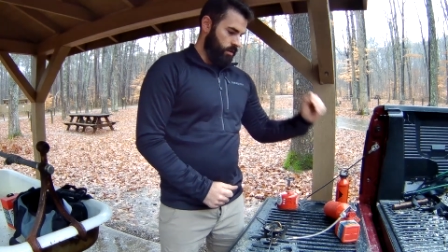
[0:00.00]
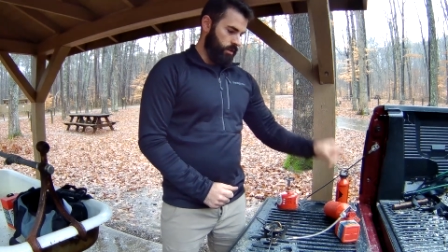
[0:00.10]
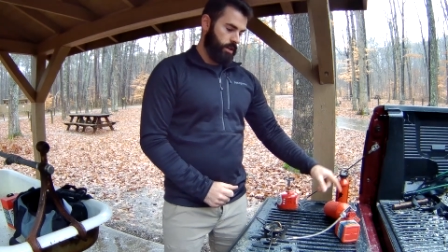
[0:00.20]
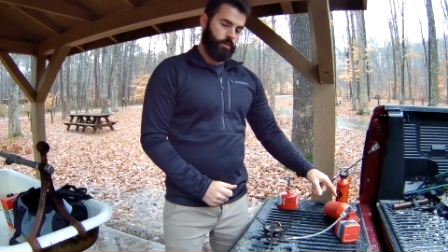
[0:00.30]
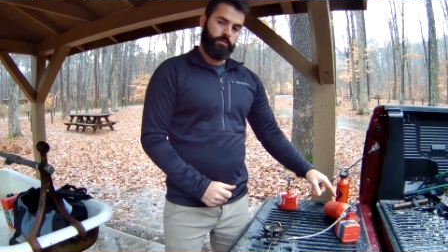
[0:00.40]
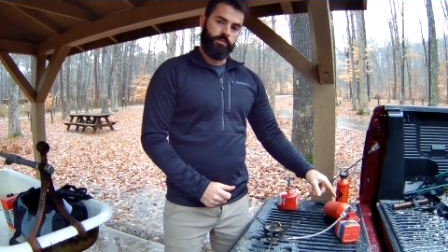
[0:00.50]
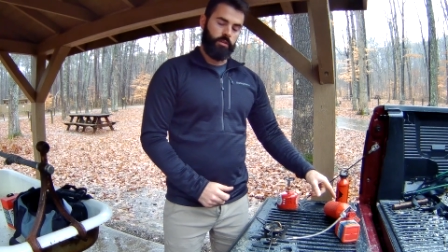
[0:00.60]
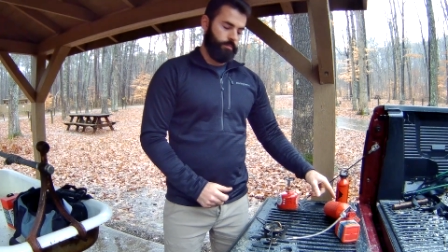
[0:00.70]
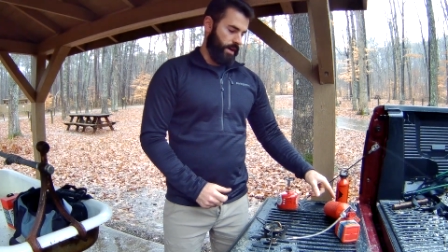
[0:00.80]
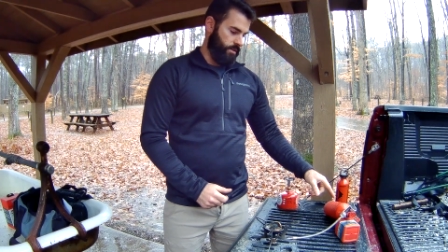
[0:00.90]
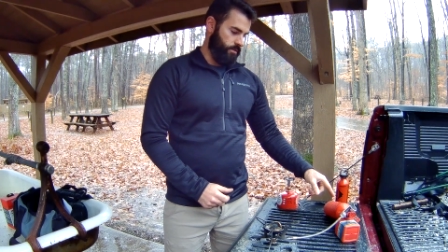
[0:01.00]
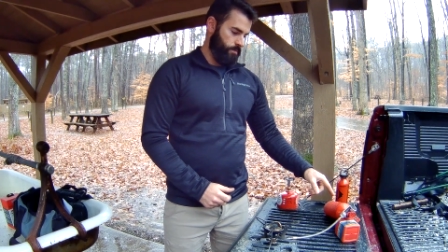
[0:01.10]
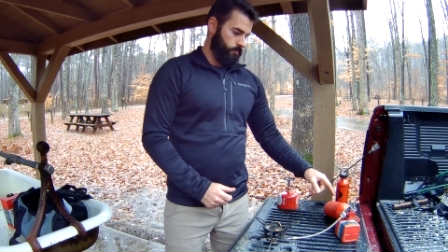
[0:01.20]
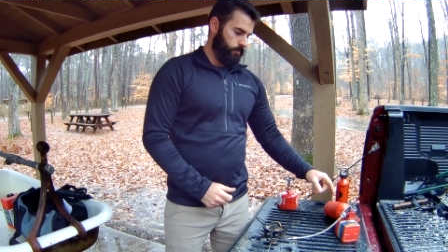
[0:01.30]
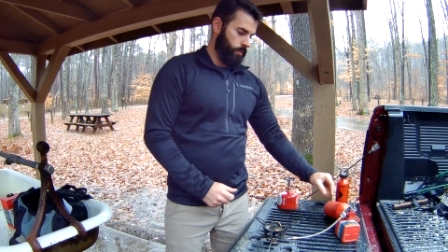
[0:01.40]
liquid fuel bottle,
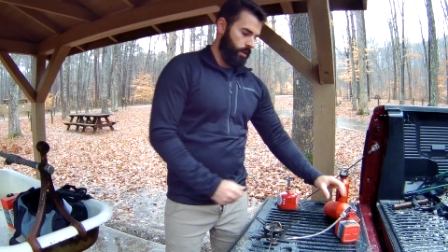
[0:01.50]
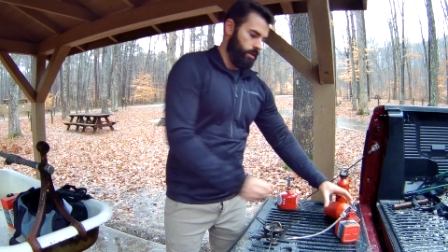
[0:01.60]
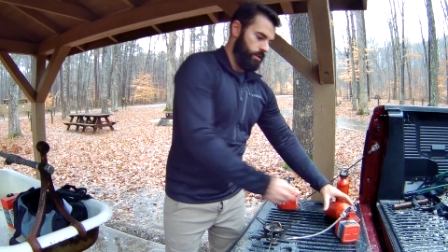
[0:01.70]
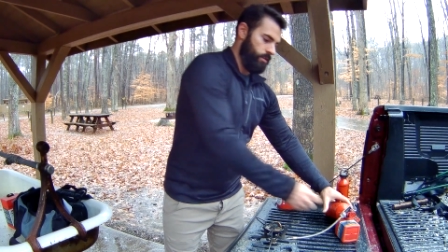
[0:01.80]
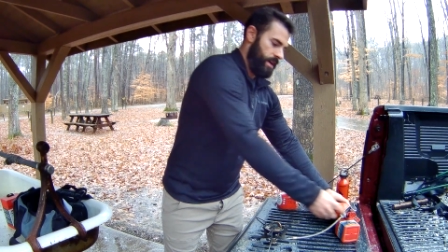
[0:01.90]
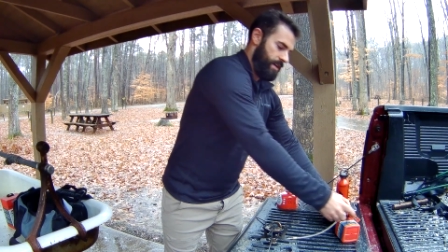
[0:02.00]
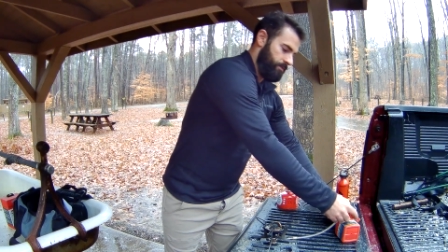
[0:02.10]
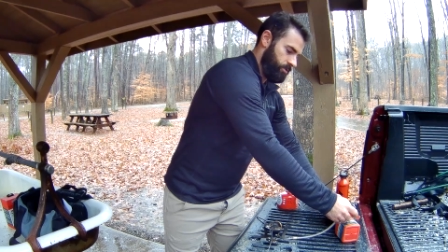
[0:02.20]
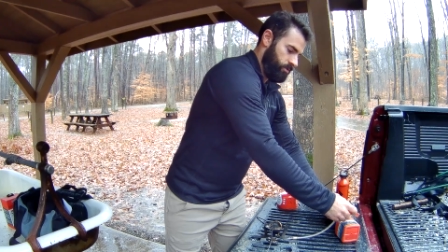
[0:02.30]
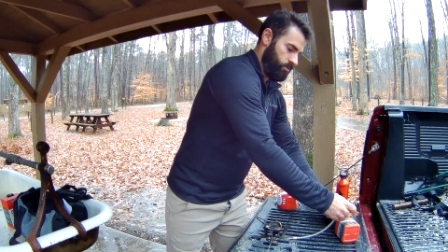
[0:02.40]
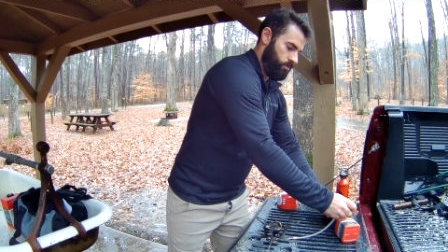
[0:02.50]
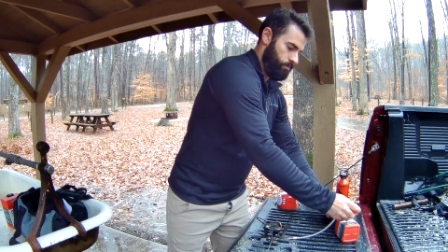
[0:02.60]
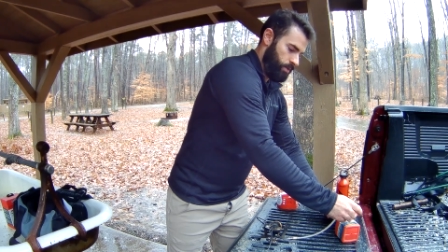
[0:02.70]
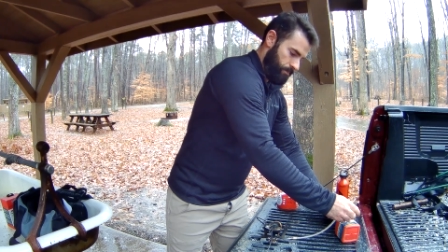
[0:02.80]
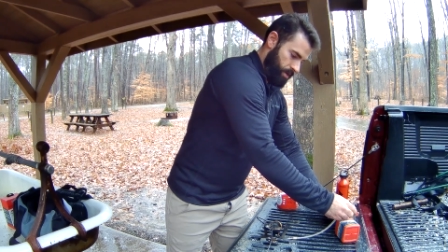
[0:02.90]
you have to
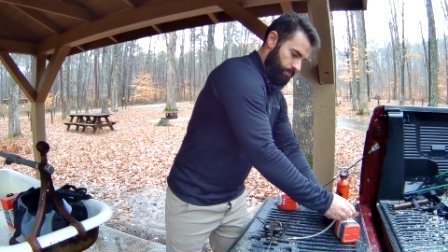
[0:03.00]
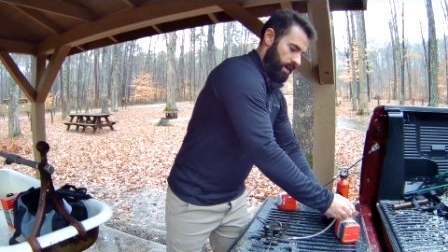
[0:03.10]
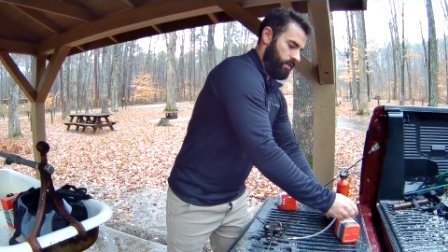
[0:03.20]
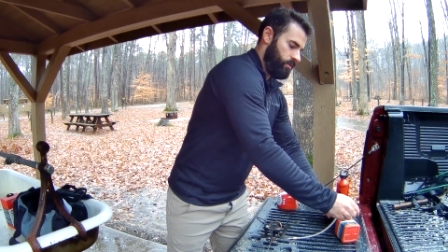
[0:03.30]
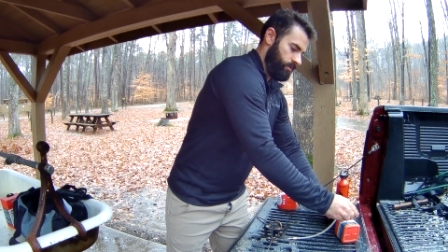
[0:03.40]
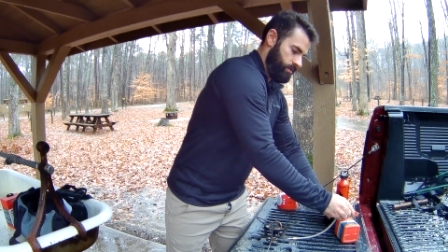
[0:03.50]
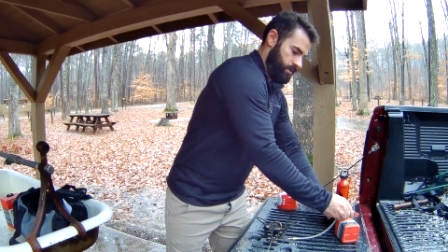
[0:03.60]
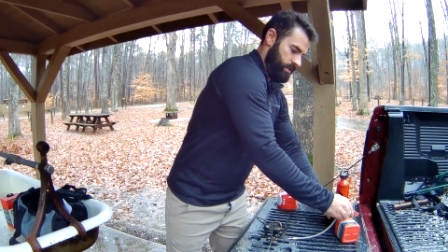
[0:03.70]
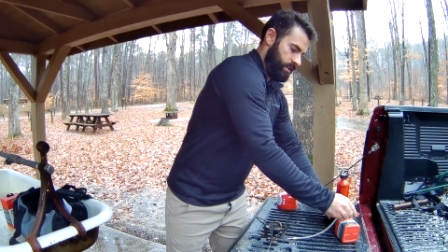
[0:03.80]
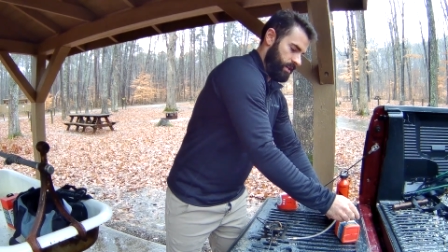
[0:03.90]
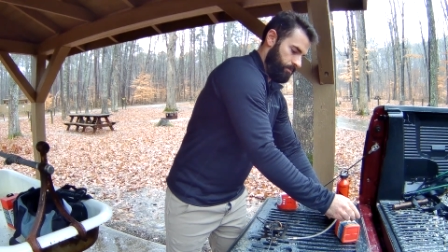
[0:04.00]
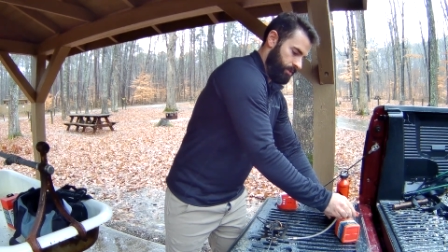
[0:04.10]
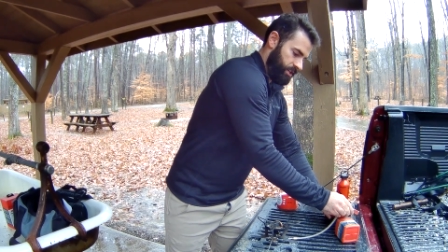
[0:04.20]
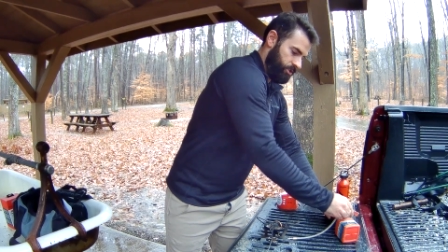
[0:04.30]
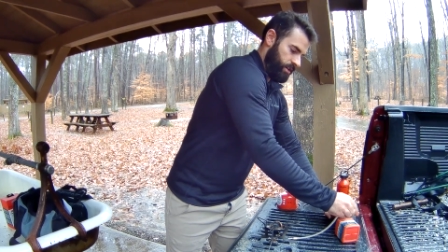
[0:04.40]
pump your bottle, get it
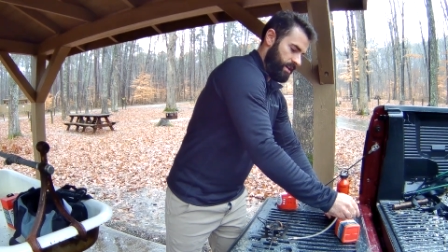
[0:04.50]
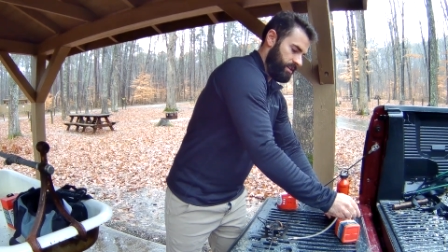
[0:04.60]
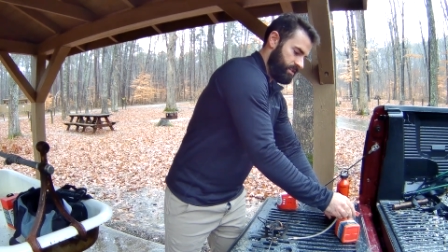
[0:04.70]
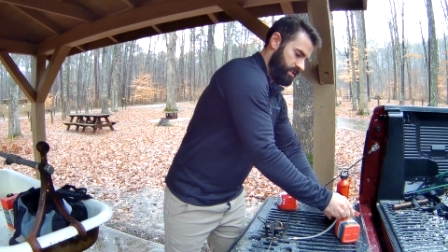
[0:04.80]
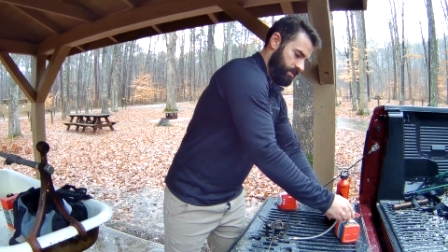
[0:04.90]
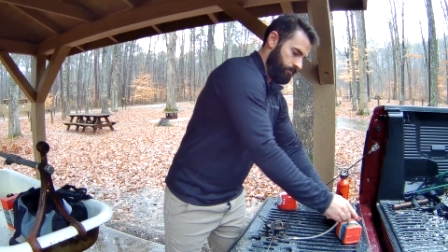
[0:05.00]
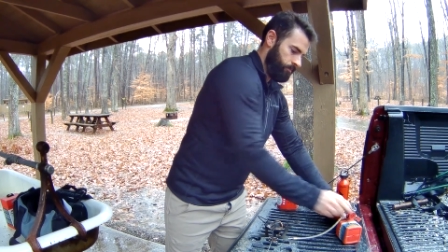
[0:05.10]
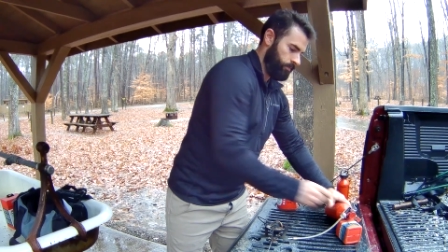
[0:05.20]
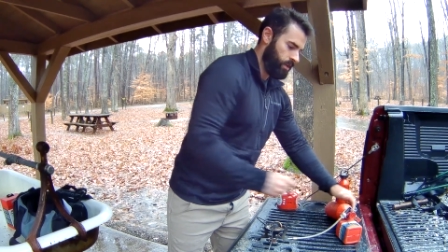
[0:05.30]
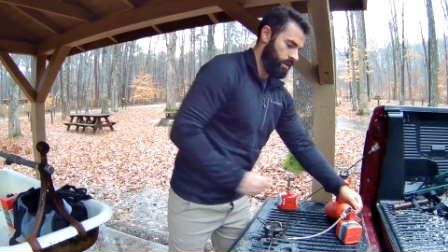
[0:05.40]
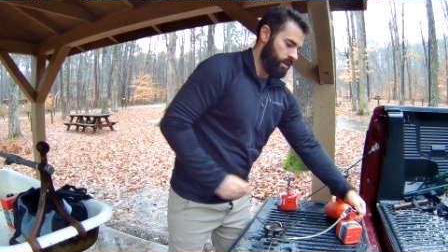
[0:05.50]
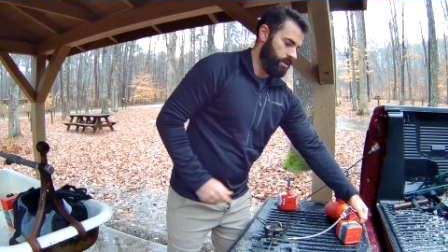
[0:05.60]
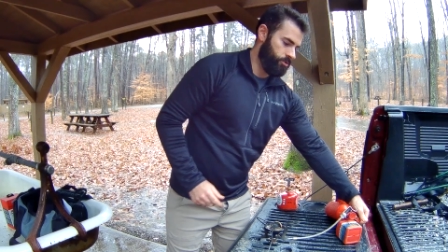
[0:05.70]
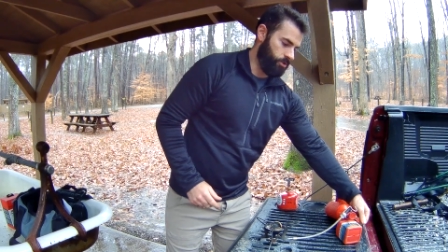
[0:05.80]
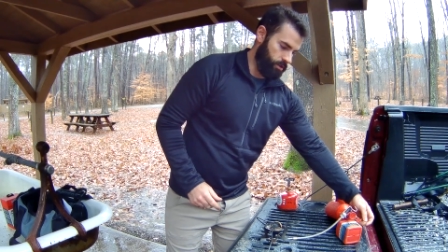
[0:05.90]
pressurized,
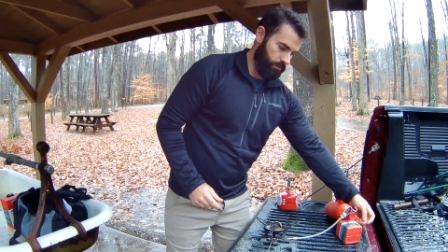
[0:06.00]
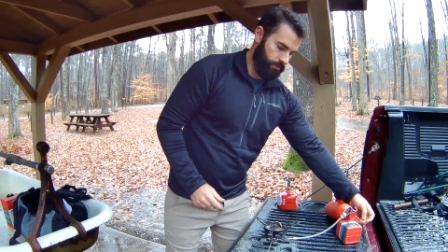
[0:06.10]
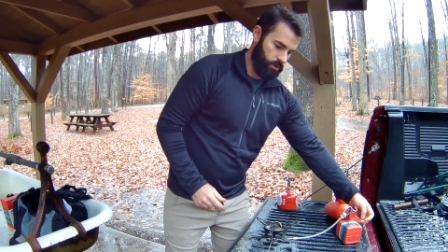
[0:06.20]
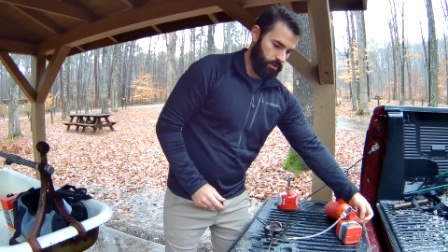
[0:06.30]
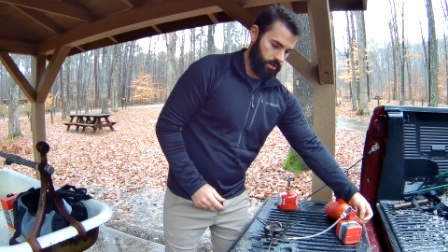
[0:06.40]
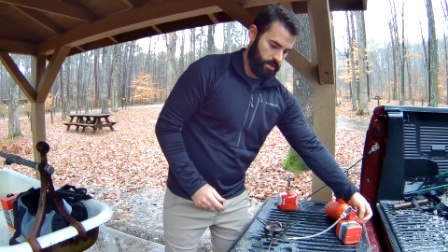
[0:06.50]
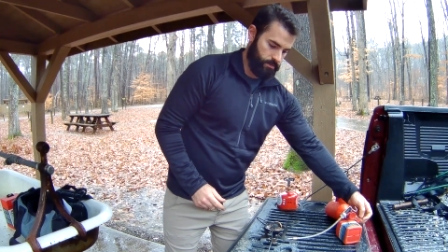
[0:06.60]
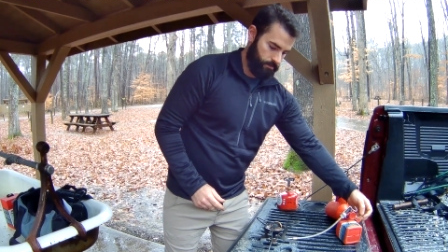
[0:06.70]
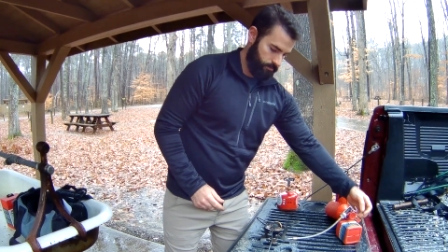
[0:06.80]
turn your fuel on.